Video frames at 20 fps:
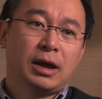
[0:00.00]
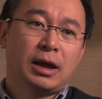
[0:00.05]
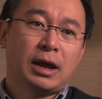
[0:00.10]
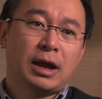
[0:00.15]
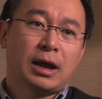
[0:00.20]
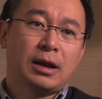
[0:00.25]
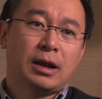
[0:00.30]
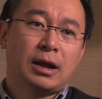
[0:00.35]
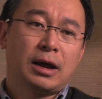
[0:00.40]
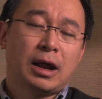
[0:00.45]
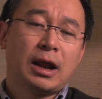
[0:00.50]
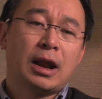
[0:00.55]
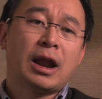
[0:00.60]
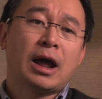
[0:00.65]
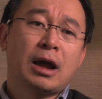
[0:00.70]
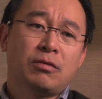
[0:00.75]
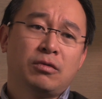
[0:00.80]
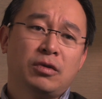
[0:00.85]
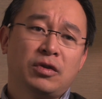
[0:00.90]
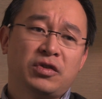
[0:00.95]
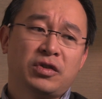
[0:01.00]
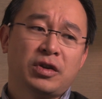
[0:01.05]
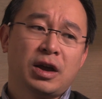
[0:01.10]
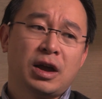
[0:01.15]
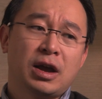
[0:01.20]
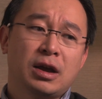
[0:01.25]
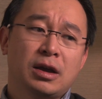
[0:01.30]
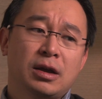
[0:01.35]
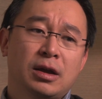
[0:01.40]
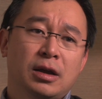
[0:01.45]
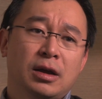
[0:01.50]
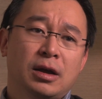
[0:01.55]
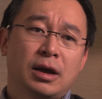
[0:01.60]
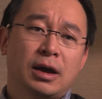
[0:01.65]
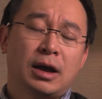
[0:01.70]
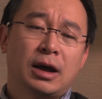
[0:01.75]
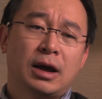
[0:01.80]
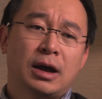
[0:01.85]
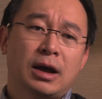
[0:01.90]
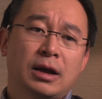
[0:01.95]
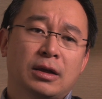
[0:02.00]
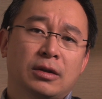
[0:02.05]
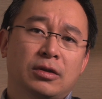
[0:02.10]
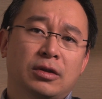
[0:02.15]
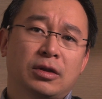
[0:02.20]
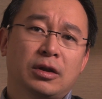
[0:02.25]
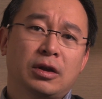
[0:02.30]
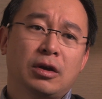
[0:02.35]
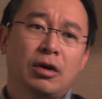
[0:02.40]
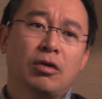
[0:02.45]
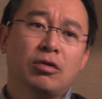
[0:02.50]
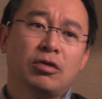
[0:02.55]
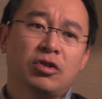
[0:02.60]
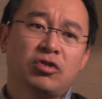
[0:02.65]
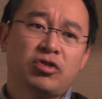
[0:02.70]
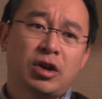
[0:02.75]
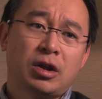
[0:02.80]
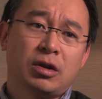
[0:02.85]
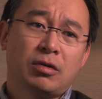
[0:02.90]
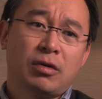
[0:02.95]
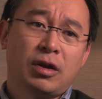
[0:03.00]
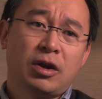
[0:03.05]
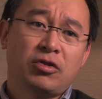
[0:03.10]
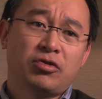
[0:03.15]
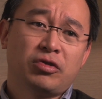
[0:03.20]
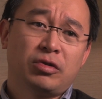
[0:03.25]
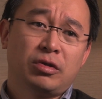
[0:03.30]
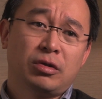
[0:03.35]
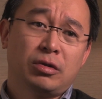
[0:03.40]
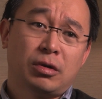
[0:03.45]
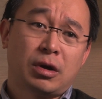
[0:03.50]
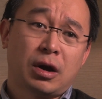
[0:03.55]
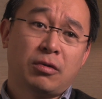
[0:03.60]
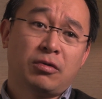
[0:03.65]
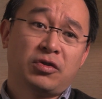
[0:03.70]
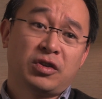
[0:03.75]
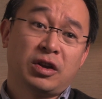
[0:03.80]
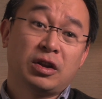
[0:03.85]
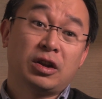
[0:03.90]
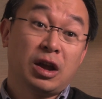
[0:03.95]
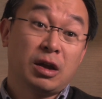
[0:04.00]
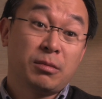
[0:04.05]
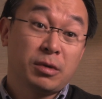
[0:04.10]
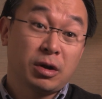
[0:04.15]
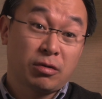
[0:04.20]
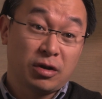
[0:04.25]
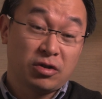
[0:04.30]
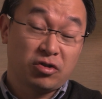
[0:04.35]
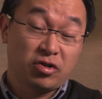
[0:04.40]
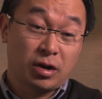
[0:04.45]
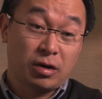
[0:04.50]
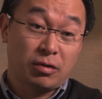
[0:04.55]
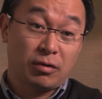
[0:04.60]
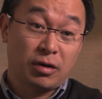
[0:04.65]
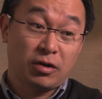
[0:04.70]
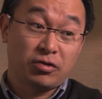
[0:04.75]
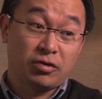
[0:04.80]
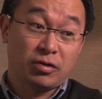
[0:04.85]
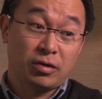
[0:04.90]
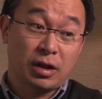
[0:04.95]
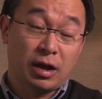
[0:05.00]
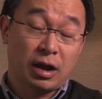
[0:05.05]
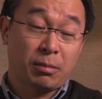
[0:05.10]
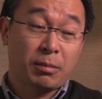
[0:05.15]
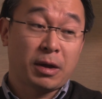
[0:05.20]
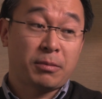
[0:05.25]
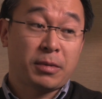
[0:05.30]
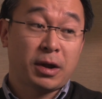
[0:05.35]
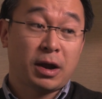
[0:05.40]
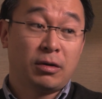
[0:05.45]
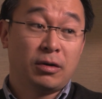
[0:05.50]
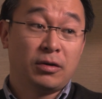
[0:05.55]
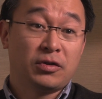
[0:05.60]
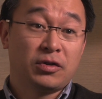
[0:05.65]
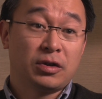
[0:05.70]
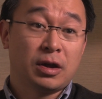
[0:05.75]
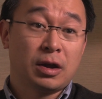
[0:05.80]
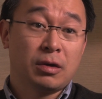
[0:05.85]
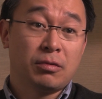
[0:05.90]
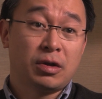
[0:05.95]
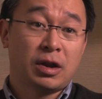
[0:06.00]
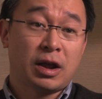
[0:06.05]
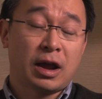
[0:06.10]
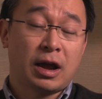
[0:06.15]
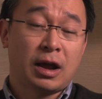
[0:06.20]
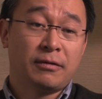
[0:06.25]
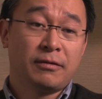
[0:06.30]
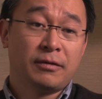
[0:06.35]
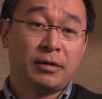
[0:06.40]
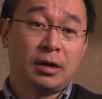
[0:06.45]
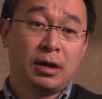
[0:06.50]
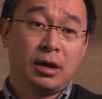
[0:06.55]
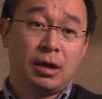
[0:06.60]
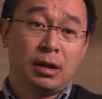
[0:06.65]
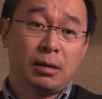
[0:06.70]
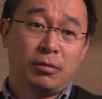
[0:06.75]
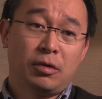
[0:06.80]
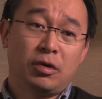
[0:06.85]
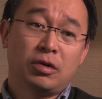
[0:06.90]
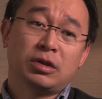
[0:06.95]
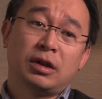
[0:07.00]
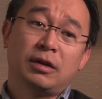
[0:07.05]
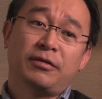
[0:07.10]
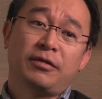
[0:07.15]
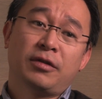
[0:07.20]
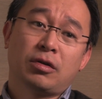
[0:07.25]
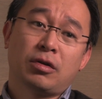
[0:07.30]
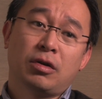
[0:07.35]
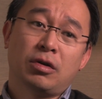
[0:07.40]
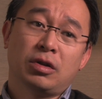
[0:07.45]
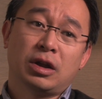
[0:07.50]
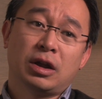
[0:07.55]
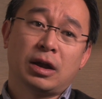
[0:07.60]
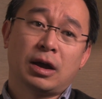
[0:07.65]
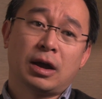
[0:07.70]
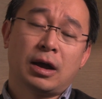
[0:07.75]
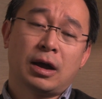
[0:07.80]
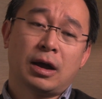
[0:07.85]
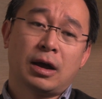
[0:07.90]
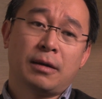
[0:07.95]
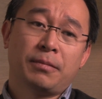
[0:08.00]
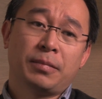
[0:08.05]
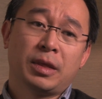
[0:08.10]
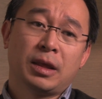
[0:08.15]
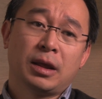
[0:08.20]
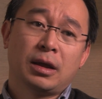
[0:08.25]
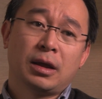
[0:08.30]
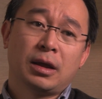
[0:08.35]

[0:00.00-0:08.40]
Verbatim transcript: And, and I would say uh, the older generation, or I would say the immigrant generation, like my parents, they would have more difficulty um,